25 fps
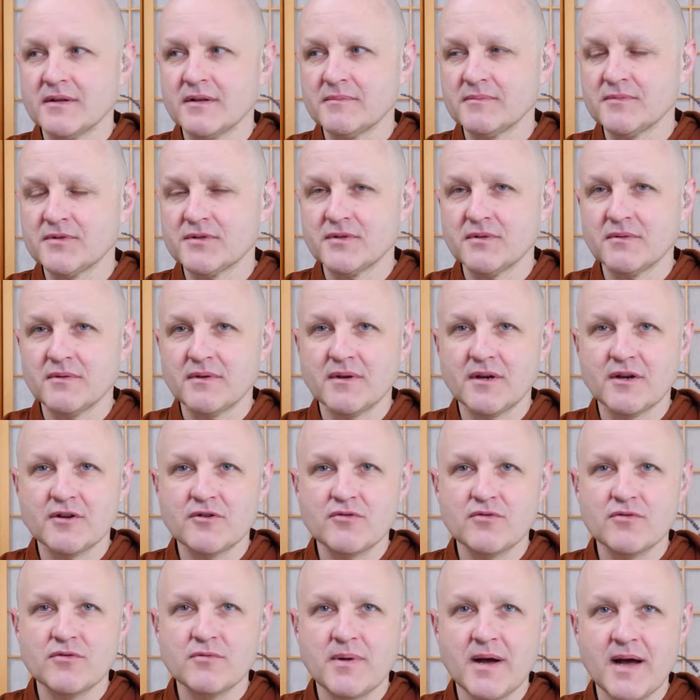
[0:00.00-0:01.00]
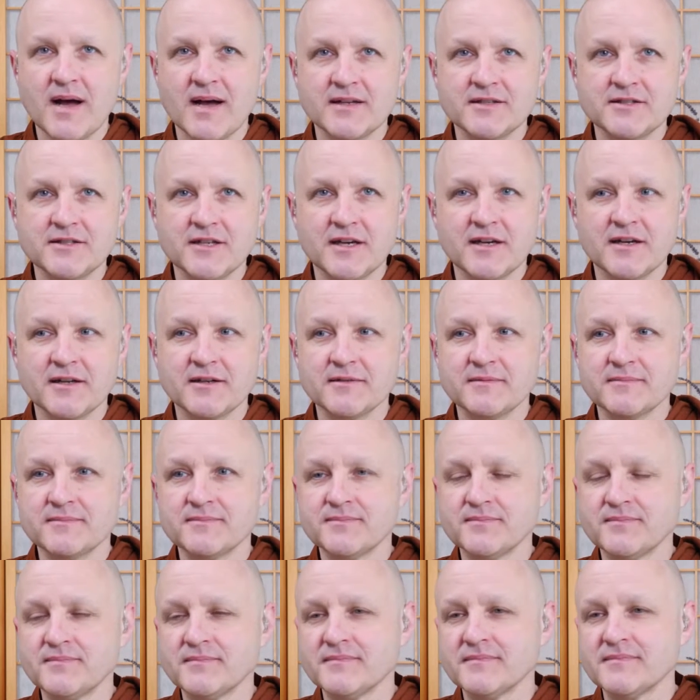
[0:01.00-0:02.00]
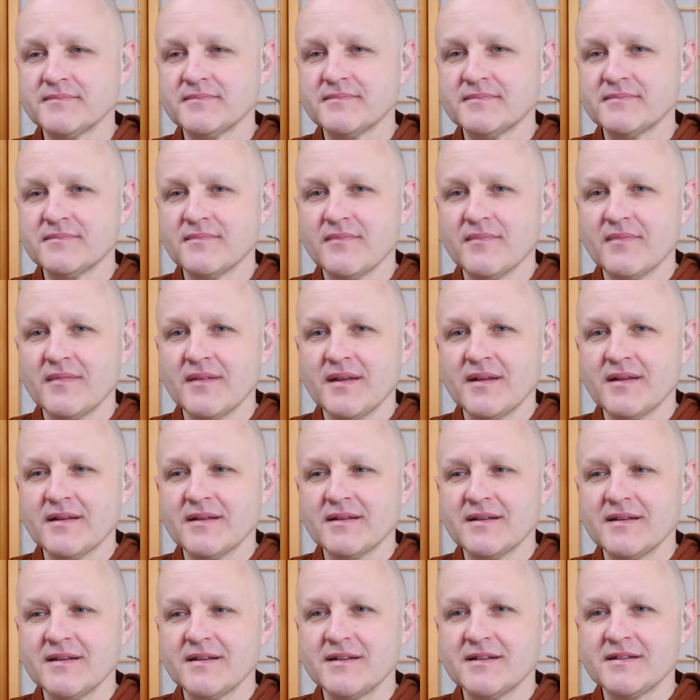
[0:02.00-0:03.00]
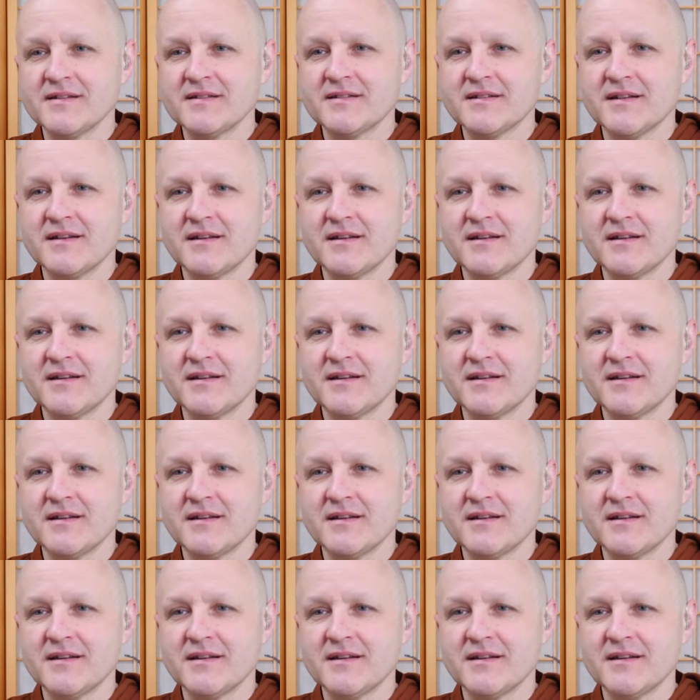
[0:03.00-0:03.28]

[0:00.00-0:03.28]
So a Kruba Ajahn is